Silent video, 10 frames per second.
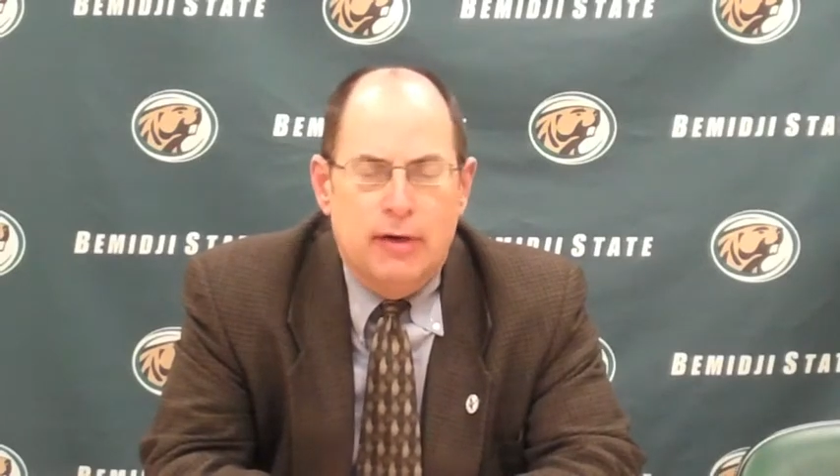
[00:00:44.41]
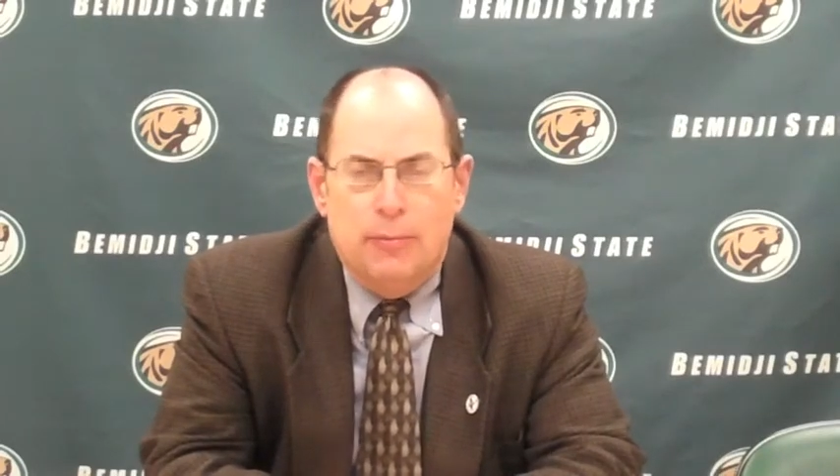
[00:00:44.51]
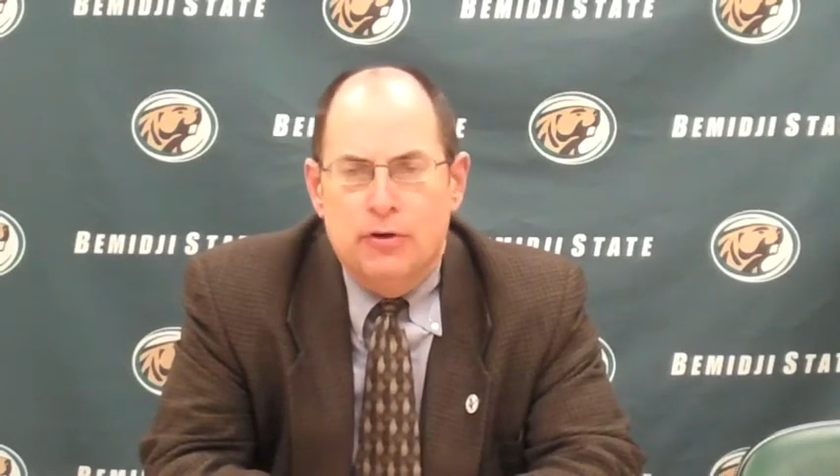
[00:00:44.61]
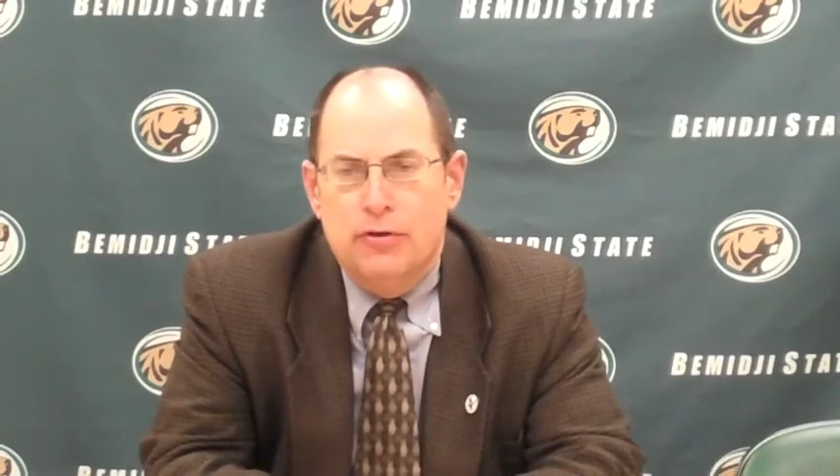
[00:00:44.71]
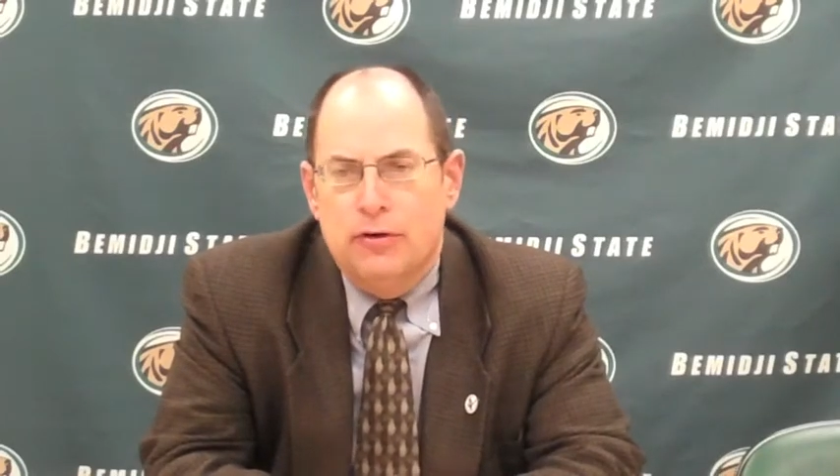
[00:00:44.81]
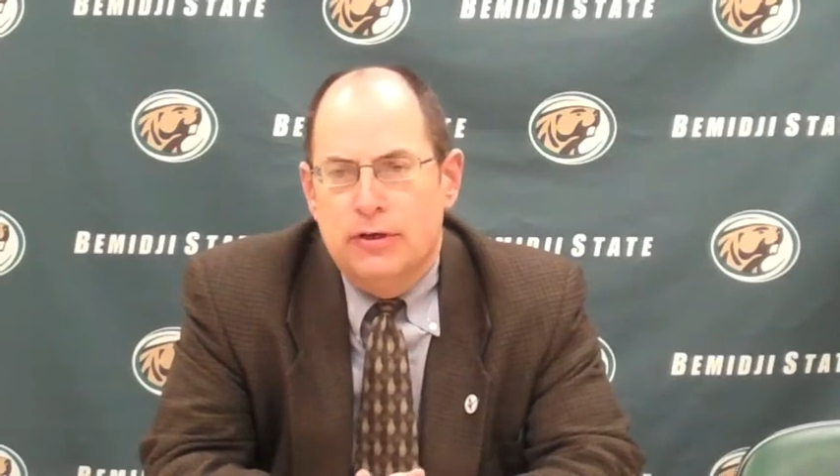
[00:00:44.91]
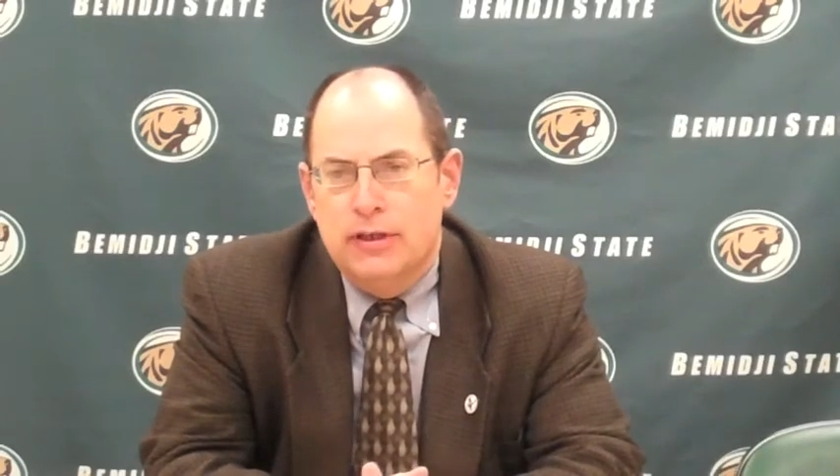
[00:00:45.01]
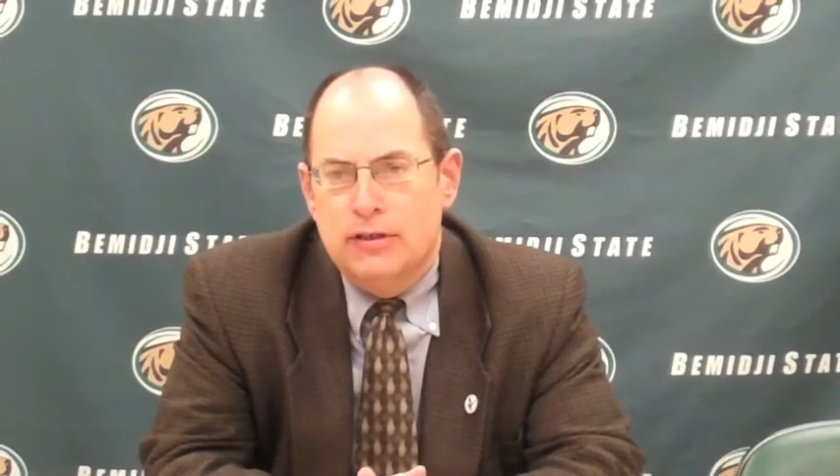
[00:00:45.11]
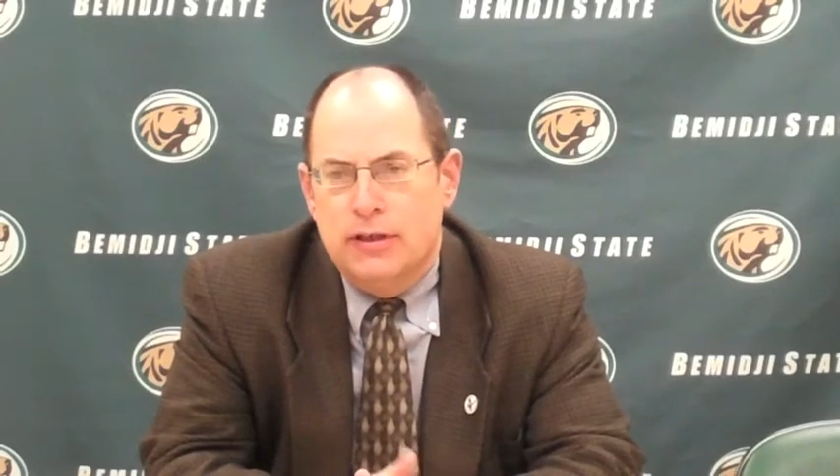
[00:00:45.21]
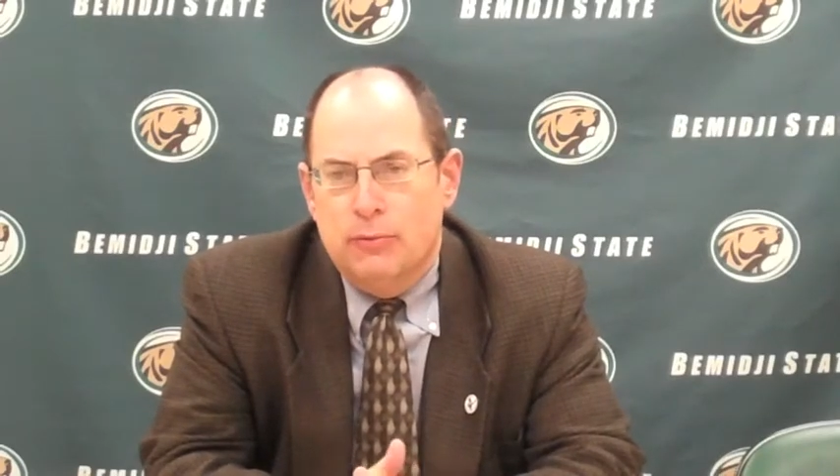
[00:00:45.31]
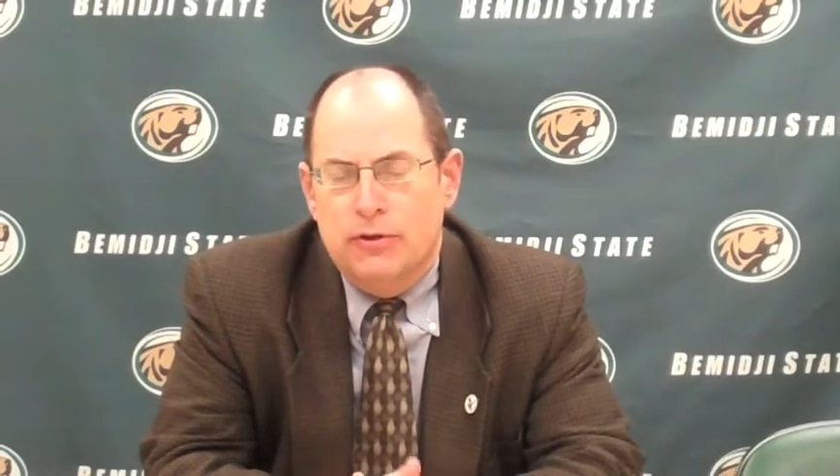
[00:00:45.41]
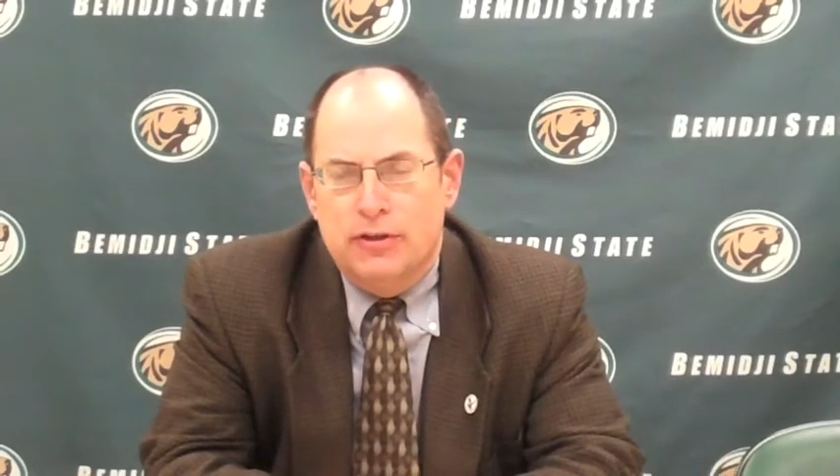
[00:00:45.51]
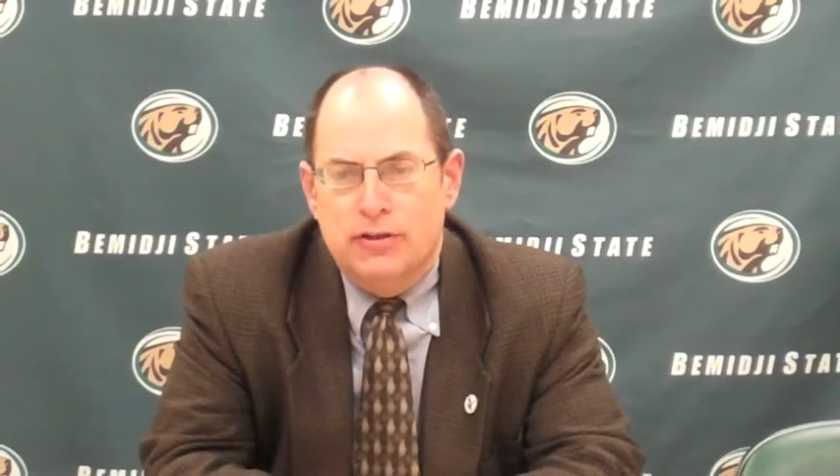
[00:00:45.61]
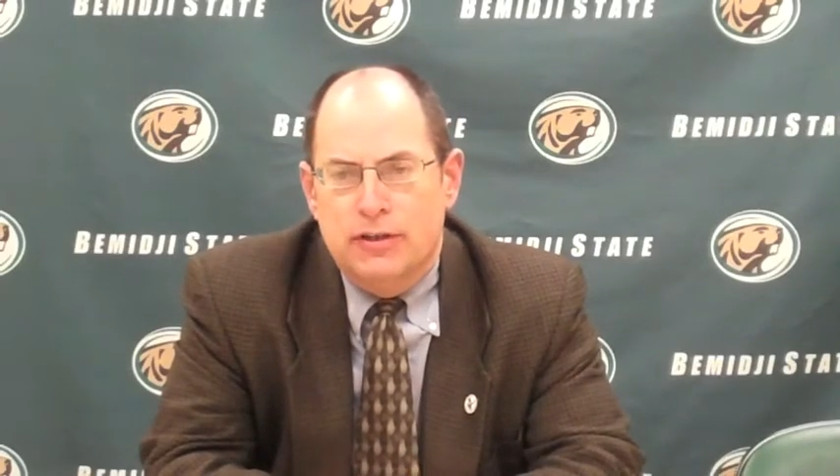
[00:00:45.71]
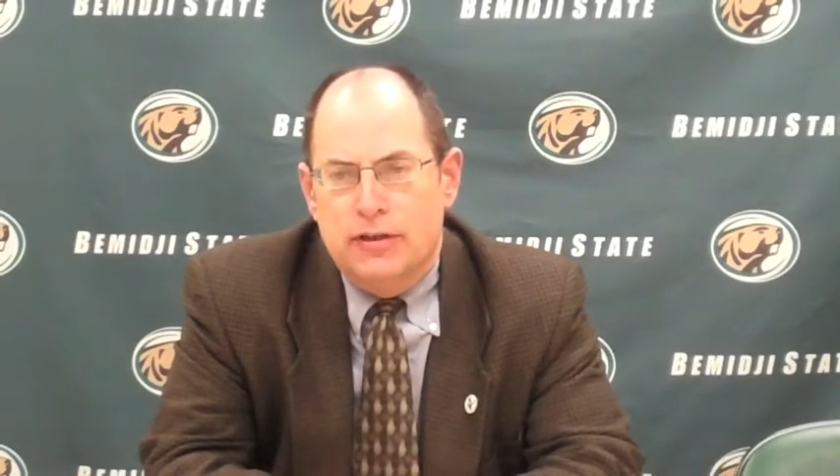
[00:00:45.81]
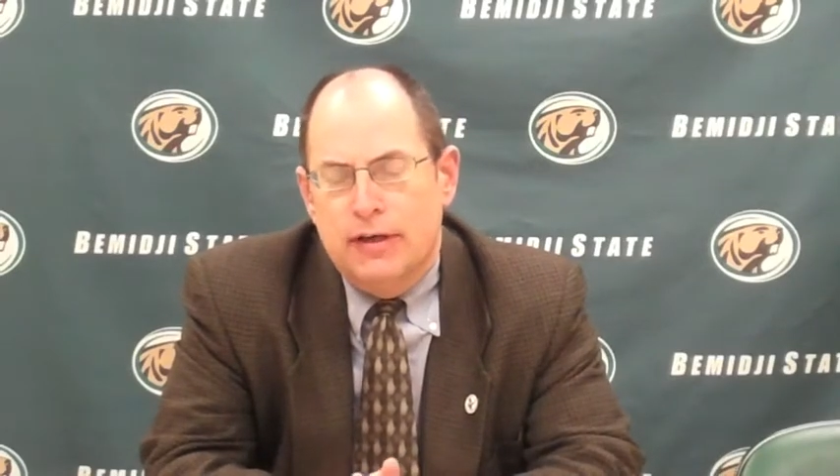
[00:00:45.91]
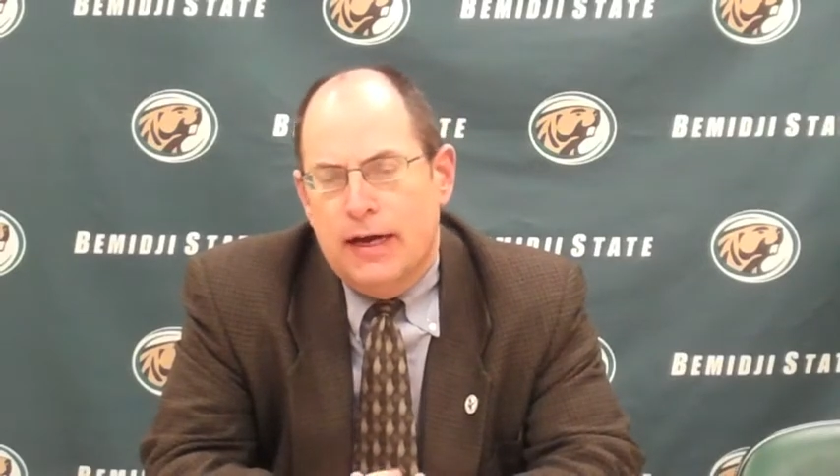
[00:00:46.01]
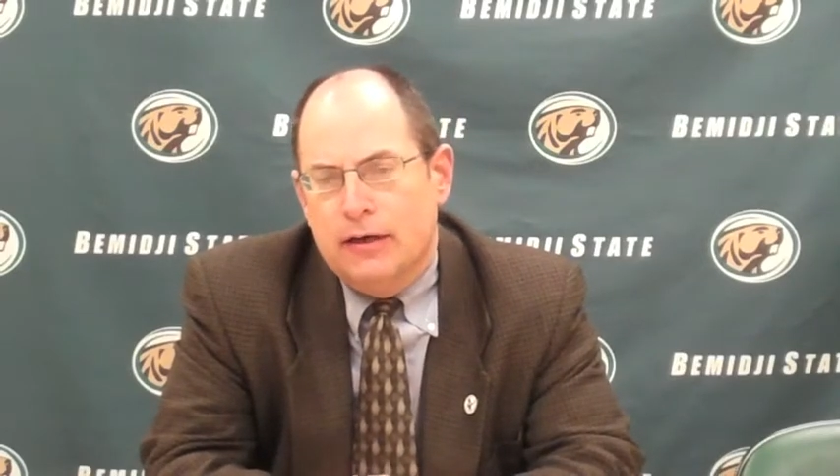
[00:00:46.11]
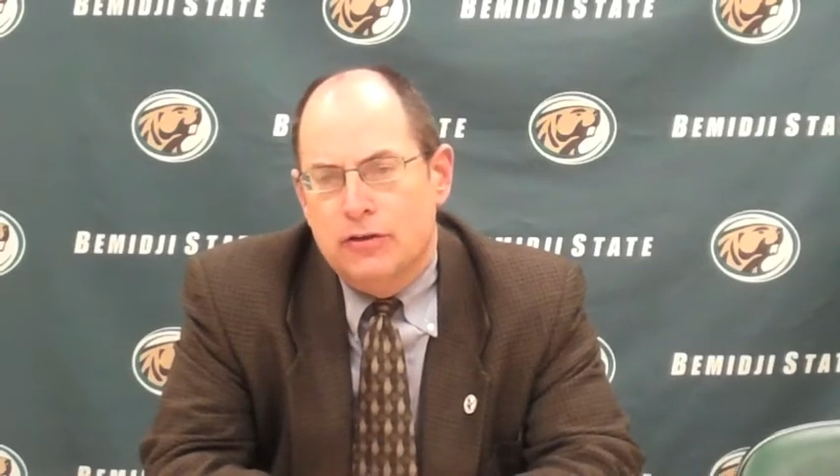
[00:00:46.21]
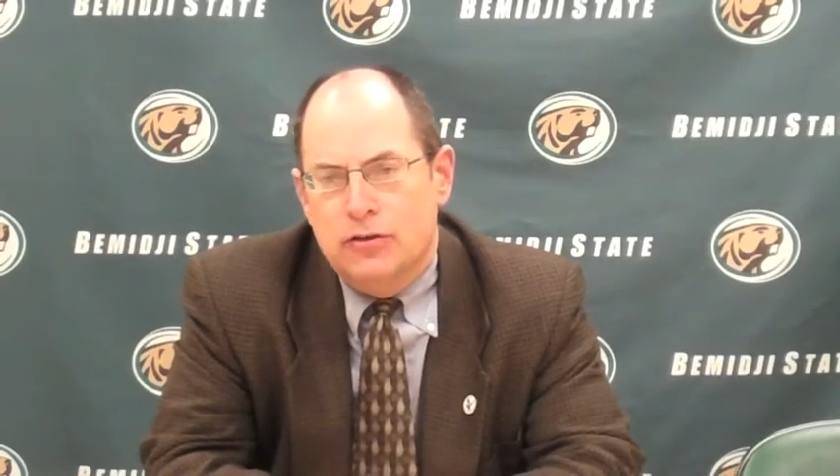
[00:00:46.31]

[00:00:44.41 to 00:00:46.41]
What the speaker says: opportunities with our sixth attacker.